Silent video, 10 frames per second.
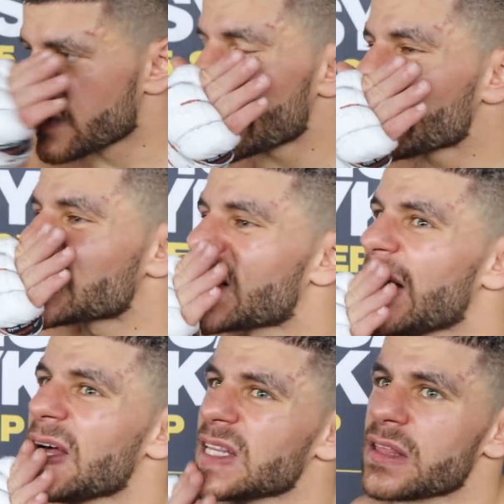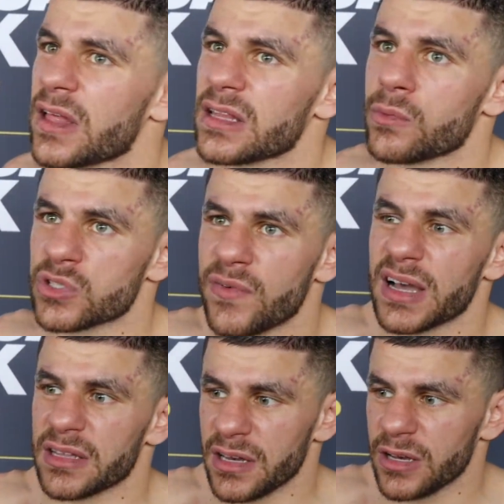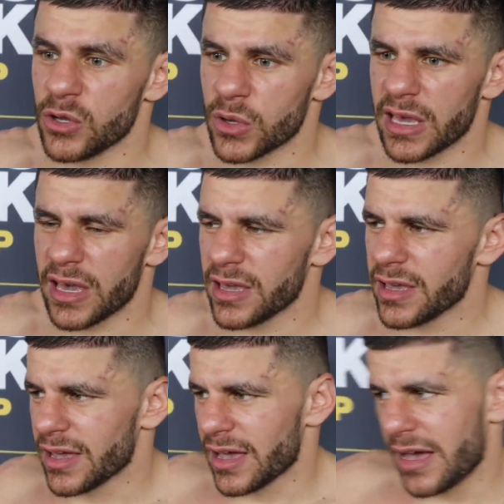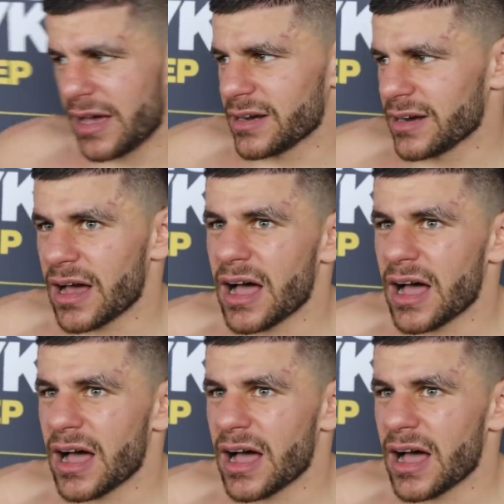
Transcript: Thanks God that I was fighting in UK. And